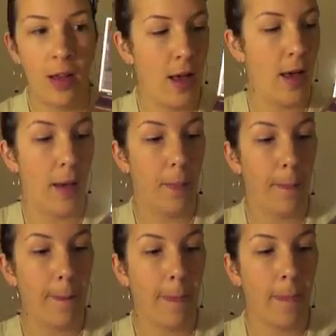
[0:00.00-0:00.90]
And
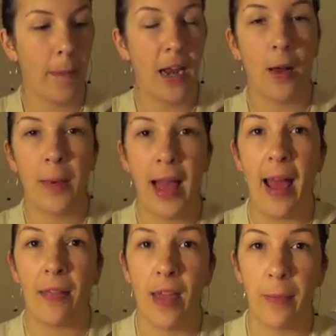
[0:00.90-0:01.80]
I'm going to
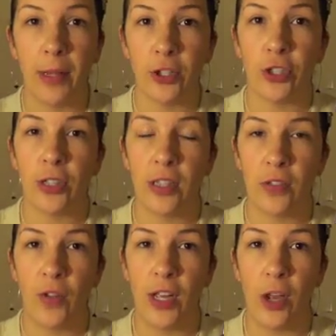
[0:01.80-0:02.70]
add that picture to
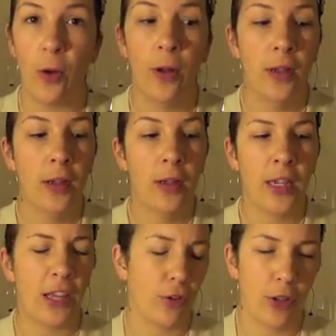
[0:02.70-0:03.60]
this video,
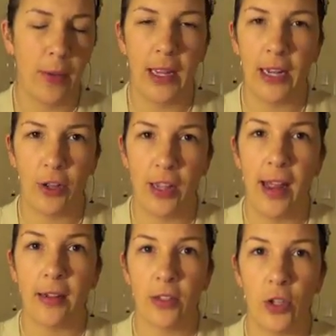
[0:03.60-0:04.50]
either in the beginning or the
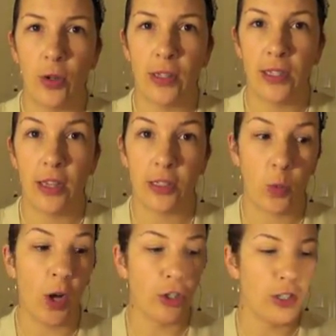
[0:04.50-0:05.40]
end, so you can see the
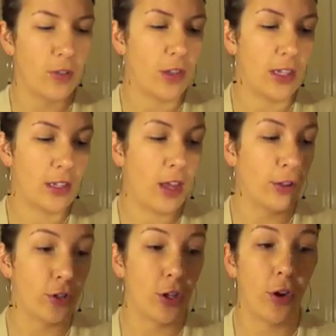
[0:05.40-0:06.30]
swatches of these
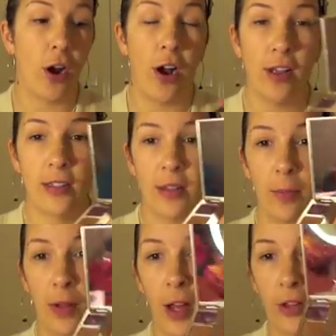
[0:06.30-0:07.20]
colors. They're
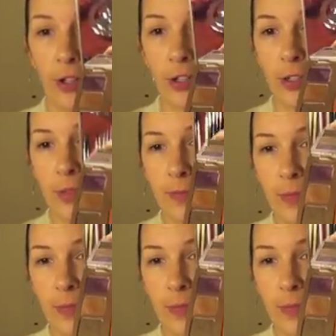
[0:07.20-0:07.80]
awesome colors.